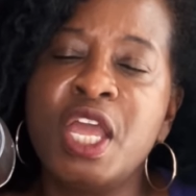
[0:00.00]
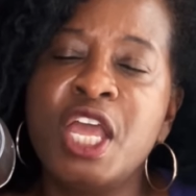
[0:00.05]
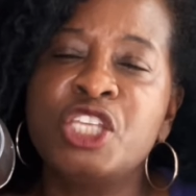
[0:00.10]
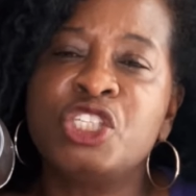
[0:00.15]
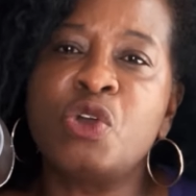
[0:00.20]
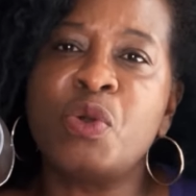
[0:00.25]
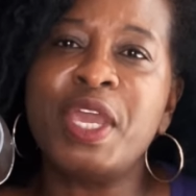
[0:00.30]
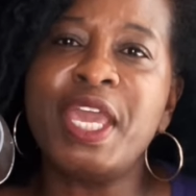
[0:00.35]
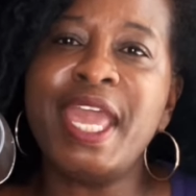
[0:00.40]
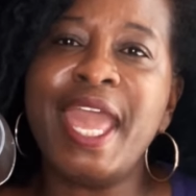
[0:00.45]

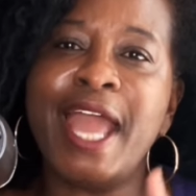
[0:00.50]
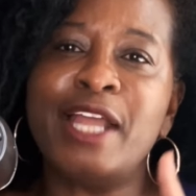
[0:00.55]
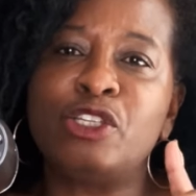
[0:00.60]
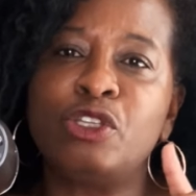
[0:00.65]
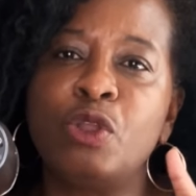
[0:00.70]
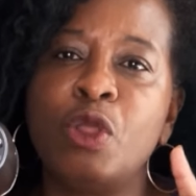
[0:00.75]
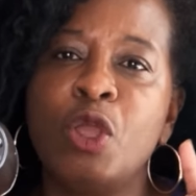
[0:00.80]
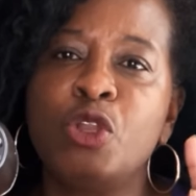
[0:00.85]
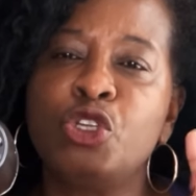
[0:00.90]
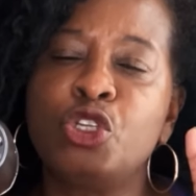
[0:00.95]
So he had
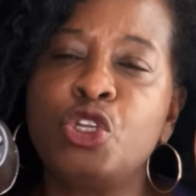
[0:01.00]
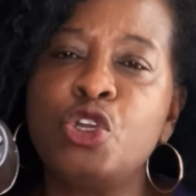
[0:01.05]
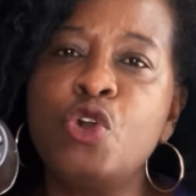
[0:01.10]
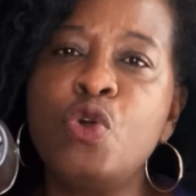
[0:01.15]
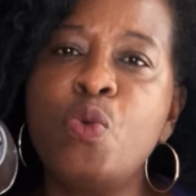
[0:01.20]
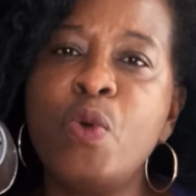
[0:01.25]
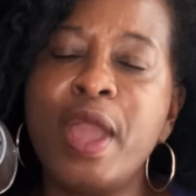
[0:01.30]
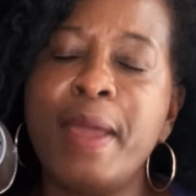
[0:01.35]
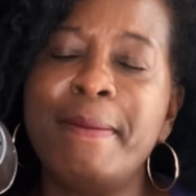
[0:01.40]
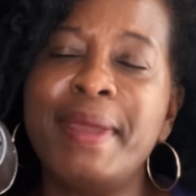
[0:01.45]

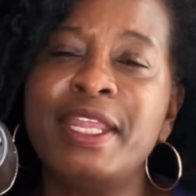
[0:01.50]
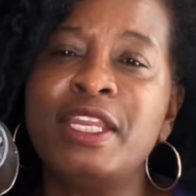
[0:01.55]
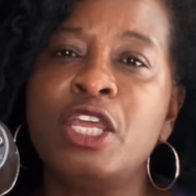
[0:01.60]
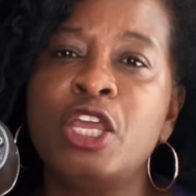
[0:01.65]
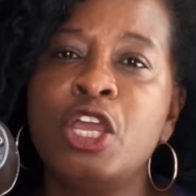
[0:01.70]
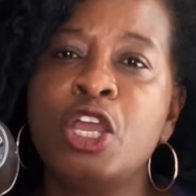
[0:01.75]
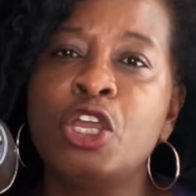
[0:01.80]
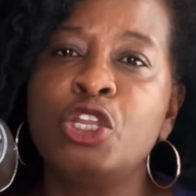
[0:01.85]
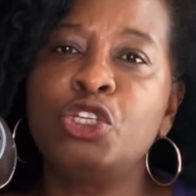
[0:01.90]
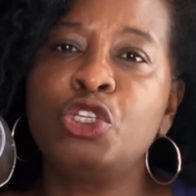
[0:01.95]
two women,
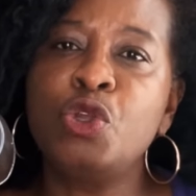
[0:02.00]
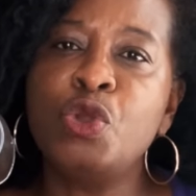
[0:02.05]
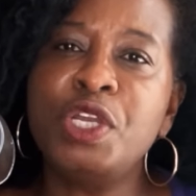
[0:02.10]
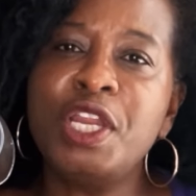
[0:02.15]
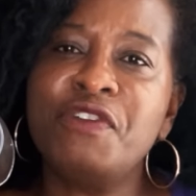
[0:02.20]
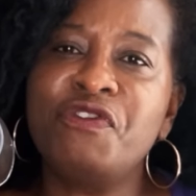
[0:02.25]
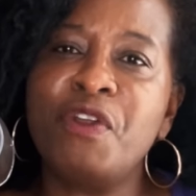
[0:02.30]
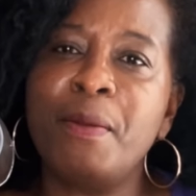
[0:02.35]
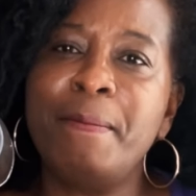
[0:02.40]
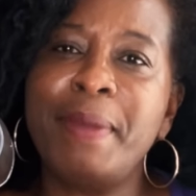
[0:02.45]
two
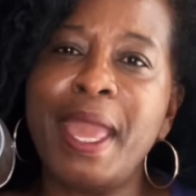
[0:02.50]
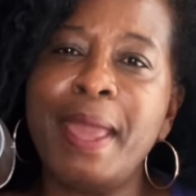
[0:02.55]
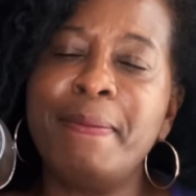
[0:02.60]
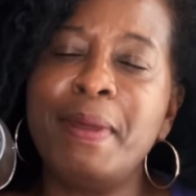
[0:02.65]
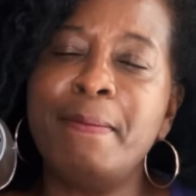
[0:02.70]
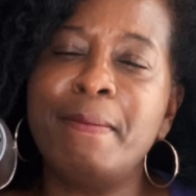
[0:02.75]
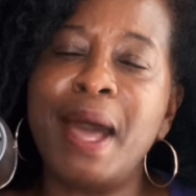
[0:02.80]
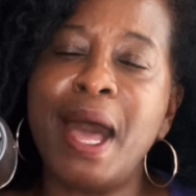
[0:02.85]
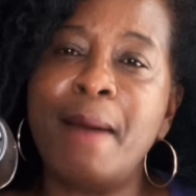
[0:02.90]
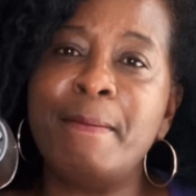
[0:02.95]
different
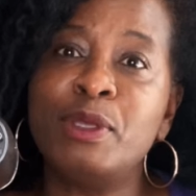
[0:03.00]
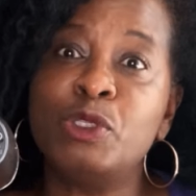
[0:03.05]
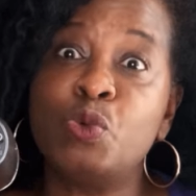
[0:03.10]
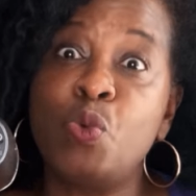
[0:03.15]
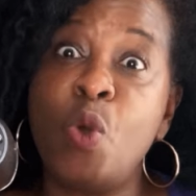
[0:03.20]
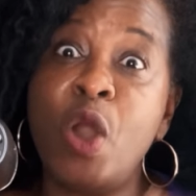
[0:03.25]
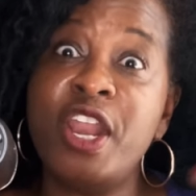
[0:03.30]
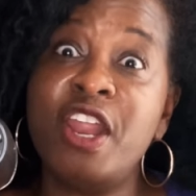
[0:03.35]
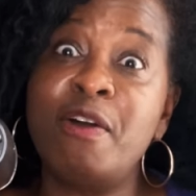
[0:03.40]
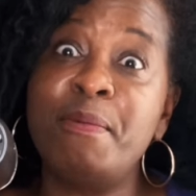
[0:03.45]
baby mamas.
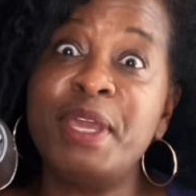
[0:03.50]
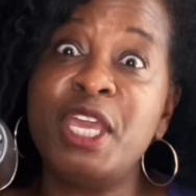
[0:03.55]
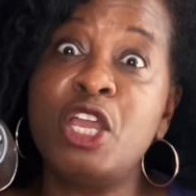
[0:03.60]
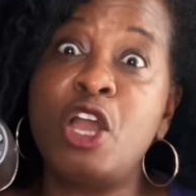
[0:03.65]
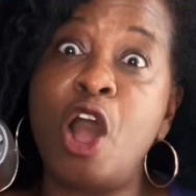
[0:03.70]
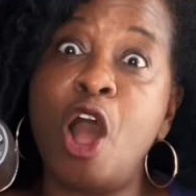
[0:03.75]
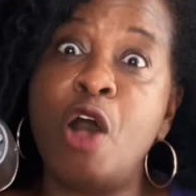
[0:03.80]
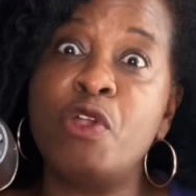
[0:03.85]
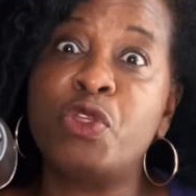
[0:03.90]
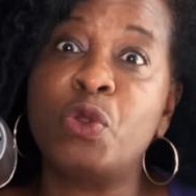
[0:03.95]
One of them he
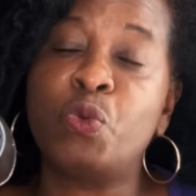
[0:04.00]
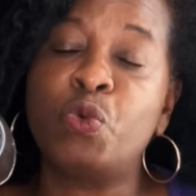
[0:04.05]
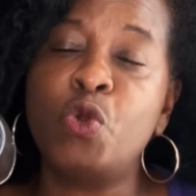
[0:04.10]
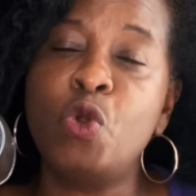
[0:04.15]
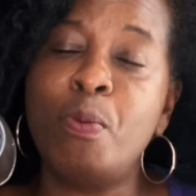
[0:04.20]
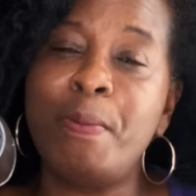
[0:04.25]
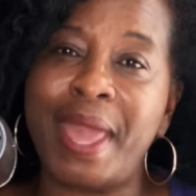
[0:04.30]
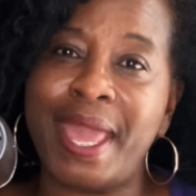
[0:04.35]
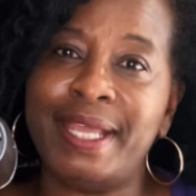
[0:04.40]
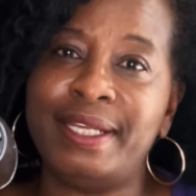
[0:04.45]
called the
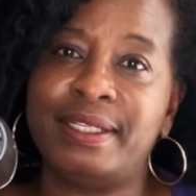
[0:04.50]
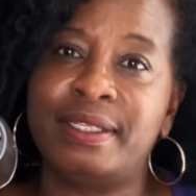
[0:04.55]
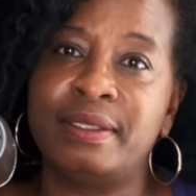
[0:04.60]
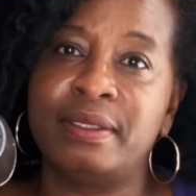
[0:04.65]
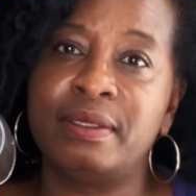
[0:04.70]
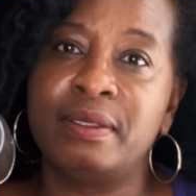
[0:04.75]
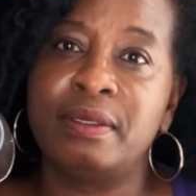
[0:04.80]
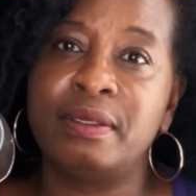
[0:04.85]
roommate.